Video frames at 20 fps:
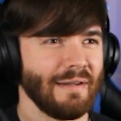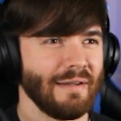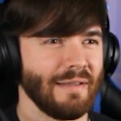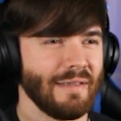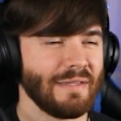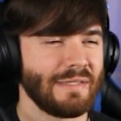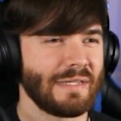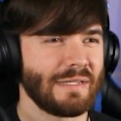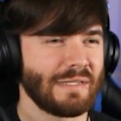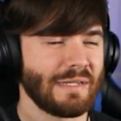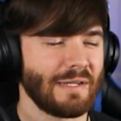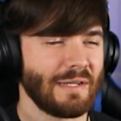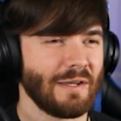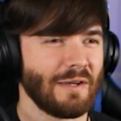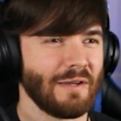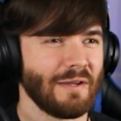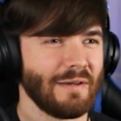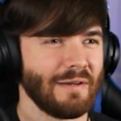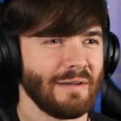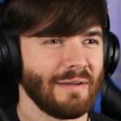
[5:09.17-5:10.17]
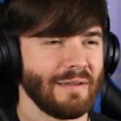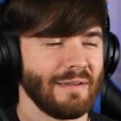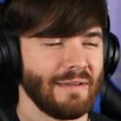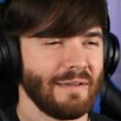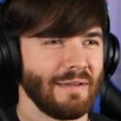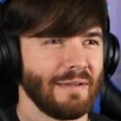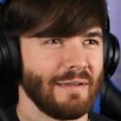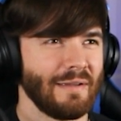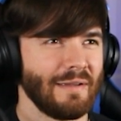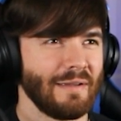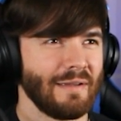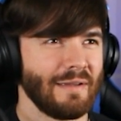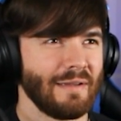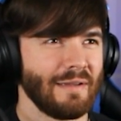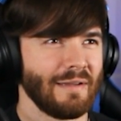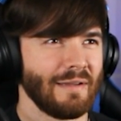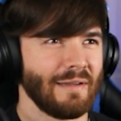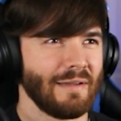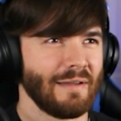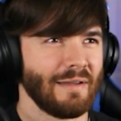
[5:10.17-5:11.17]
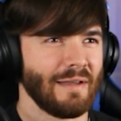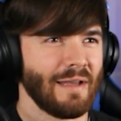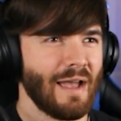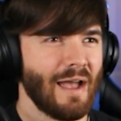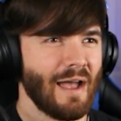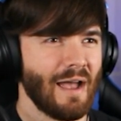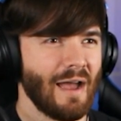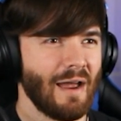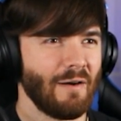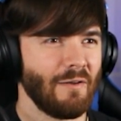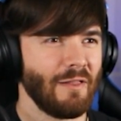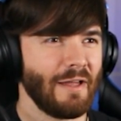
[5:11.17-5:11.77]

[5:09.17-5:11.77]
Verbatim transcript: This isn't good. I don't